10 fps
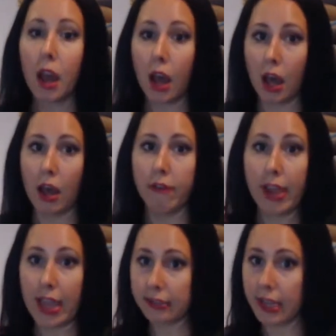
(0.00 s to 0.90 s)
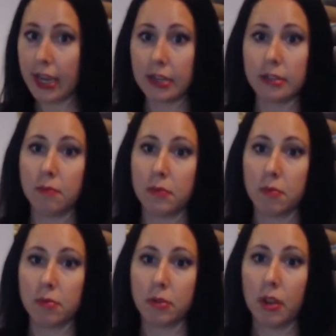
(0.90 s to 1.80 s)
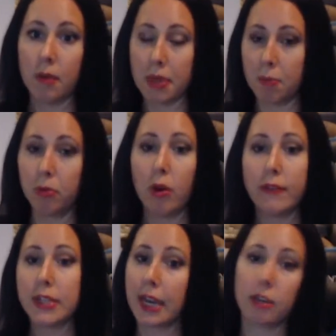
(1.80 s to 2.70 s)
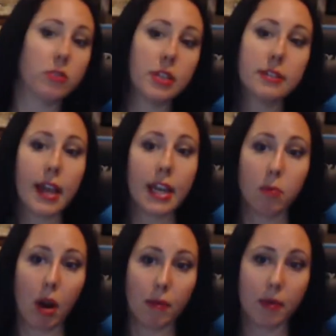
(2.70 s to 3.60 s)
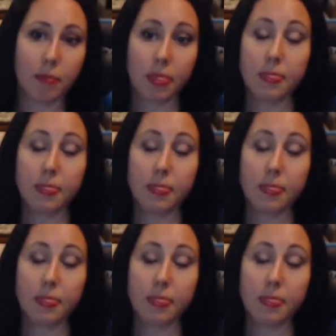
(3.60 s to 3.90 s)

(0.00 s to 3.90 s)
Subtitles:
of anxiety symptoms in people who have a diagnosed anxiety problem.